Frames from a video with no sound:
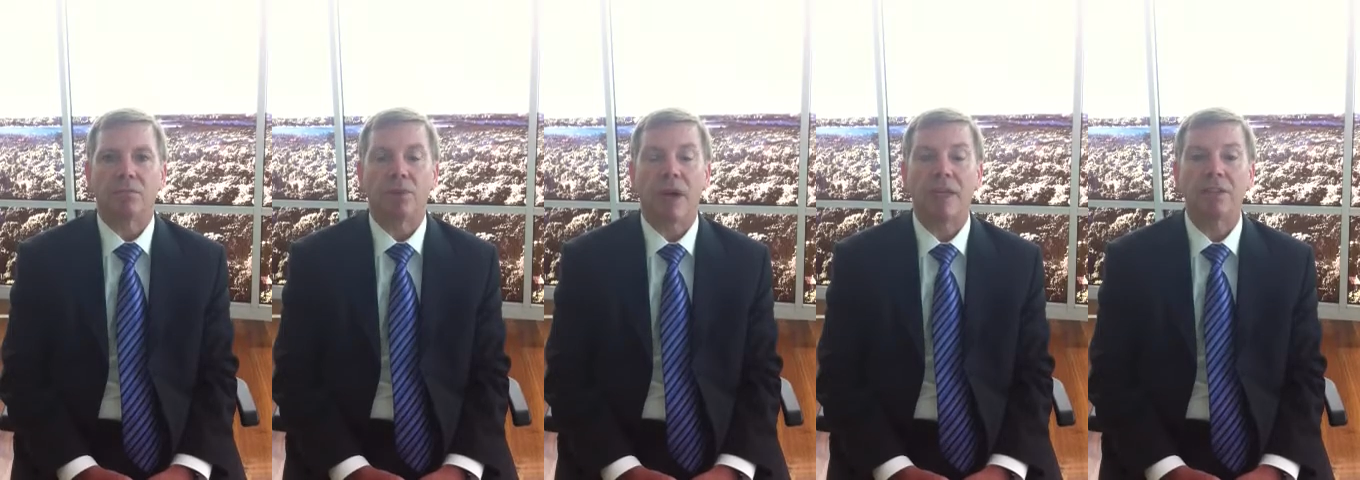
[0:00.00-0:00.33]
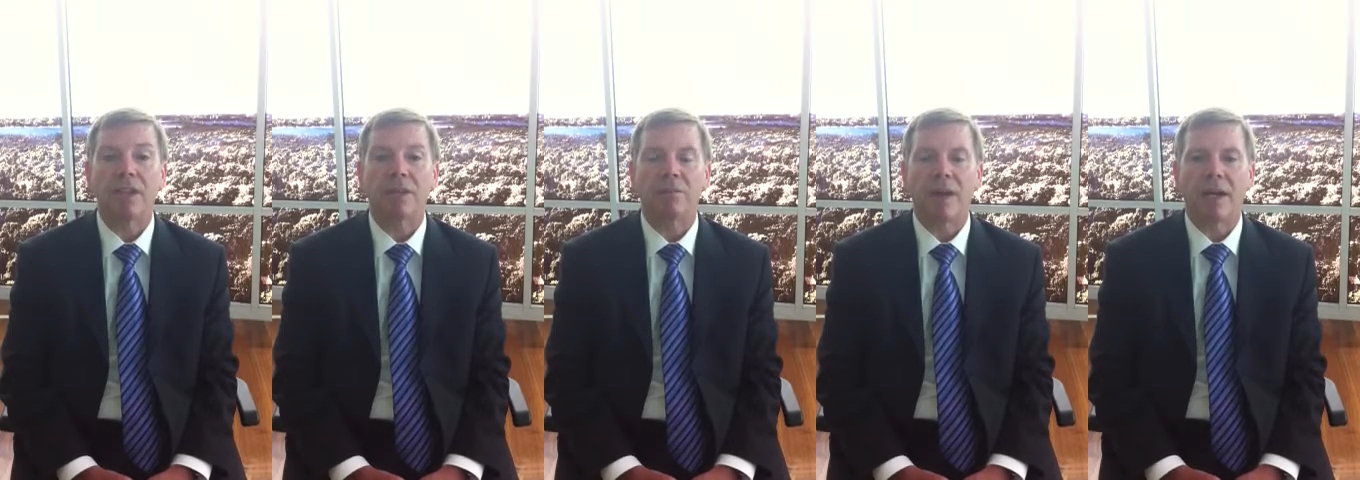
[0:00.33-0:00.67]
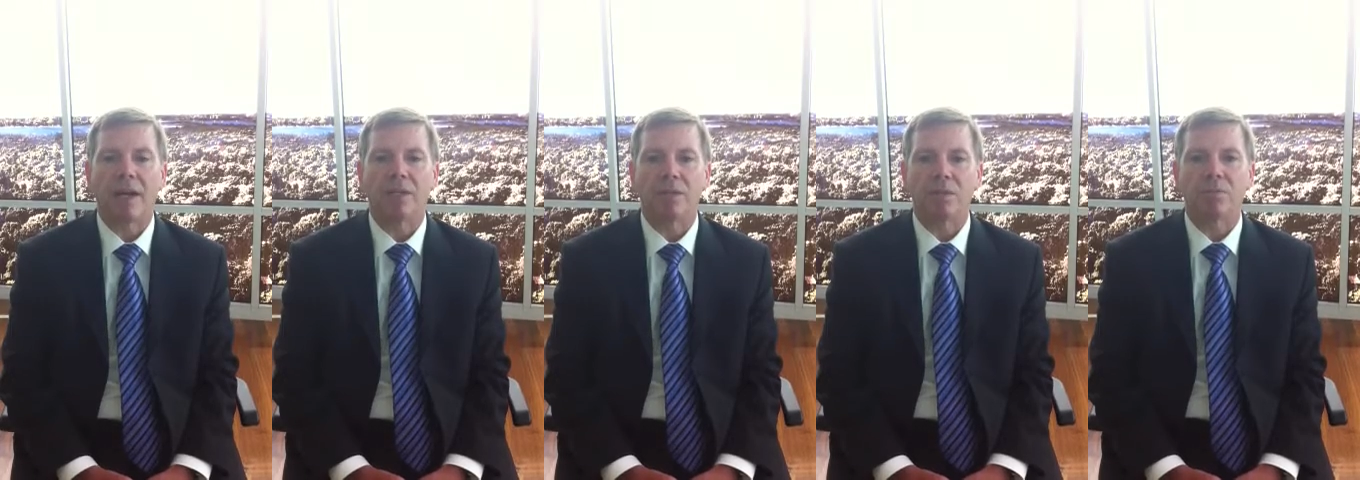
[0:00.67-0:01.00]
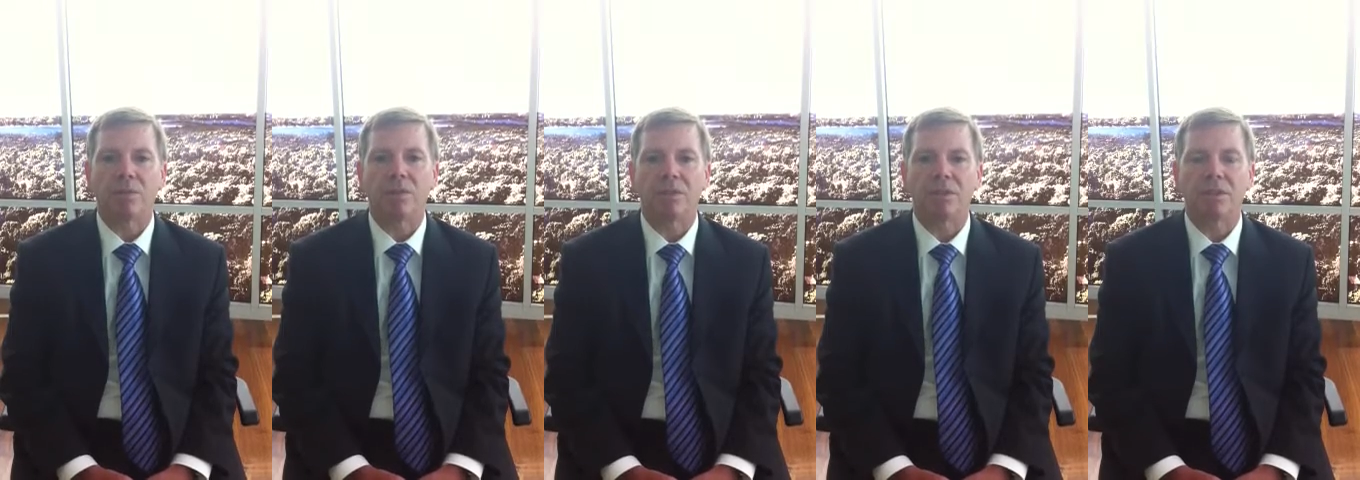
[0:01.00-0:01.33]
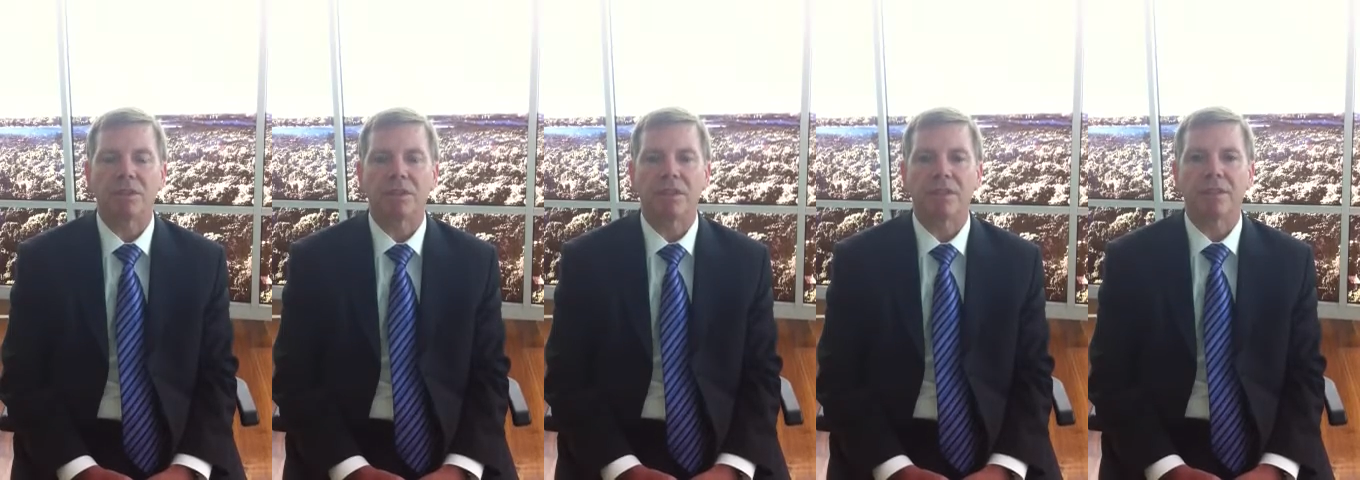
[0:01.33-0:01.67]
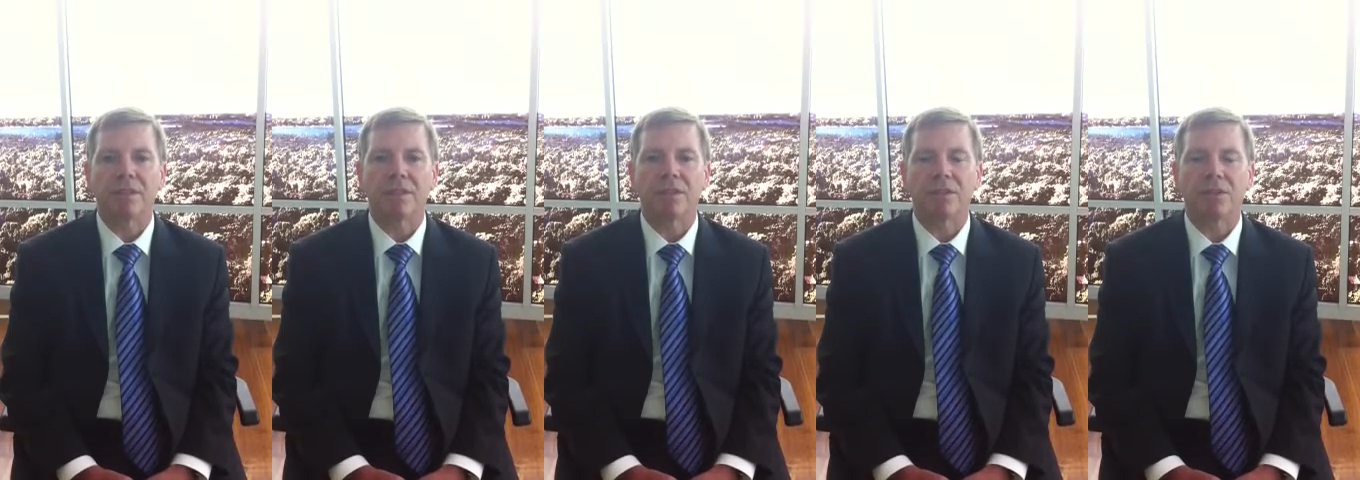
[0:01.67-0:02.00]
project manager position,
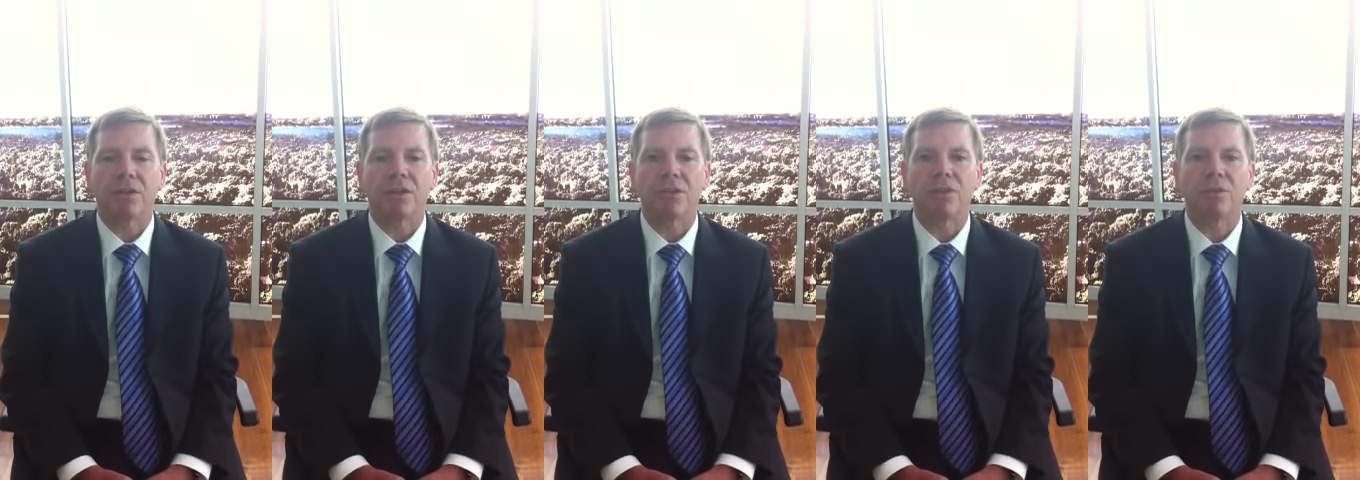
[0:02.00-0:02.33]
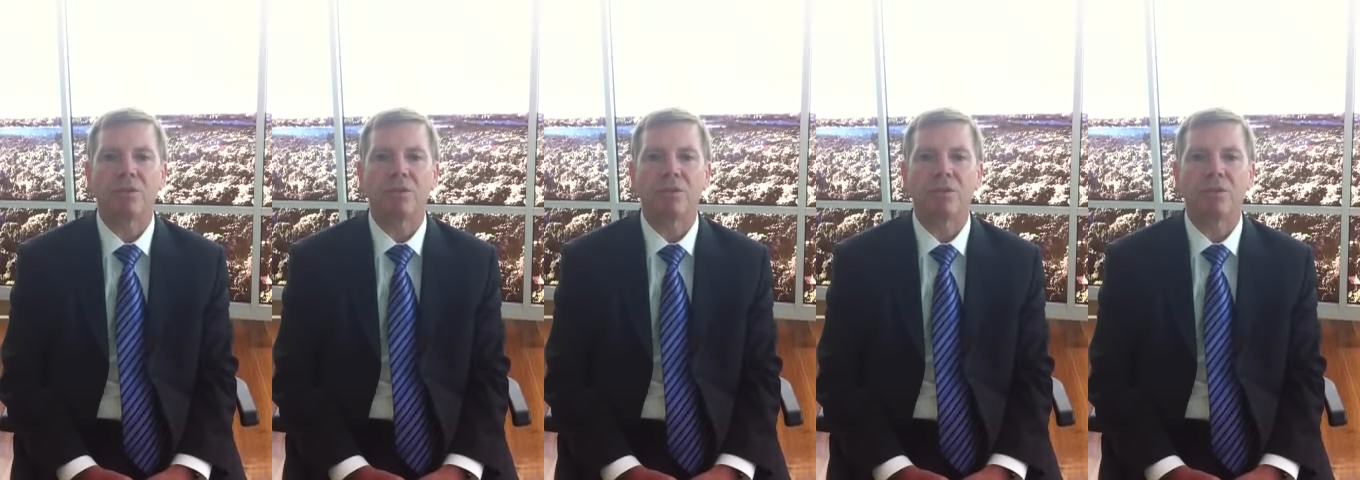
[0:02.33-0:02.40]
it occurred